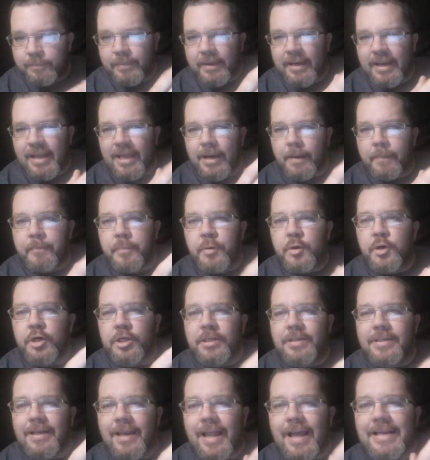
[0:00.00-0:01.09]
a banana
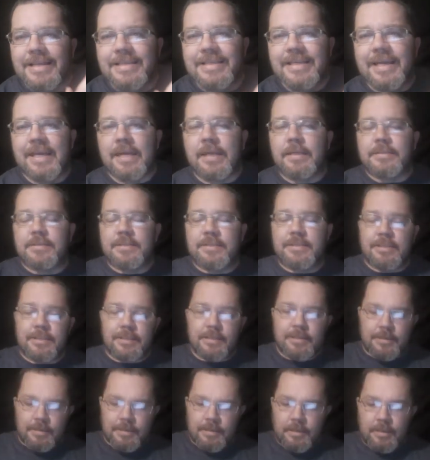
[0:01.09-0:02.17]
pudding-like taste.
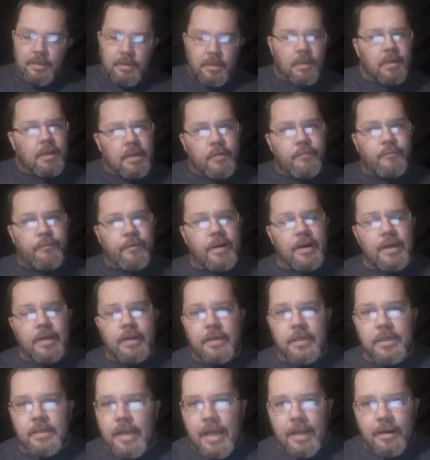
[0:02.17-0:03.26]
It's very
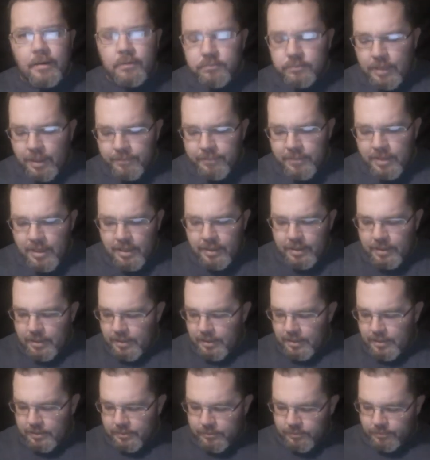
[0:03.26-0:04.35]
good. I'm
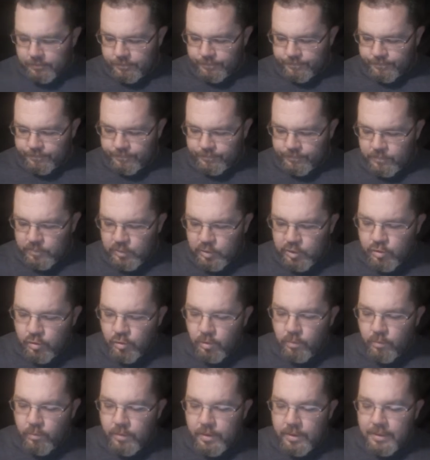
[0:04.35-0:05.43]
not
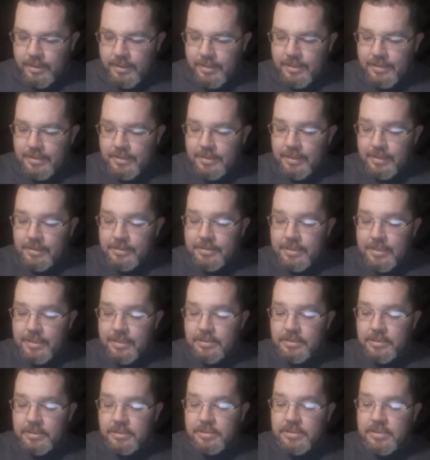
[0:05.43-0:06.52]
sure what it is. Like I said,
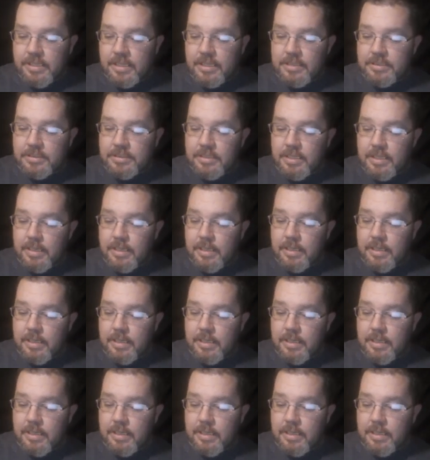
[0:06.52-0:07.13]
it just says